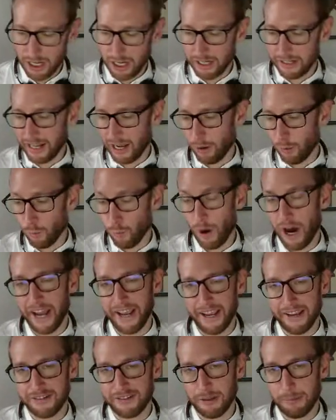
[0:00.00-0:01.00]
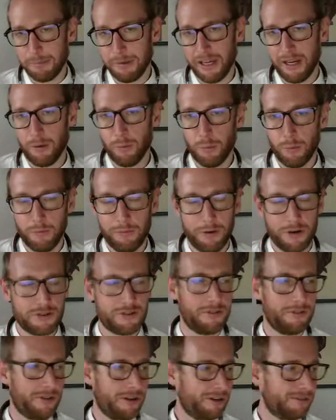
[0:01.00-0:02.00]
Now, why SAP? First
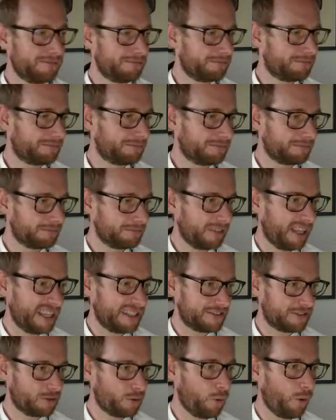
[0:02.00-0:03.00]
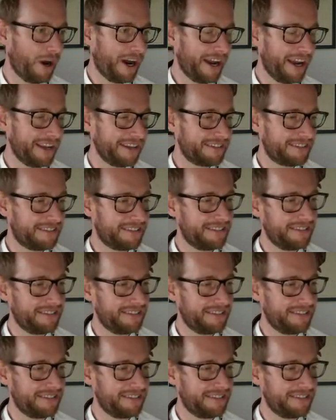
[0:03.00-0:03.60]
of all, it's quite